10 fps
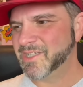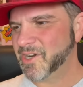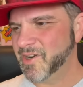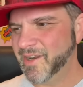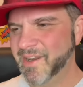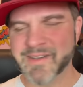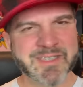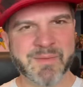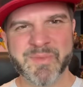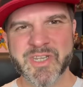turn it into
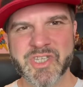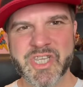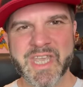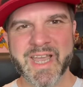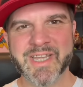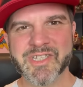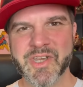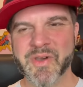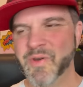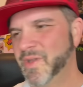something G.I. Joe.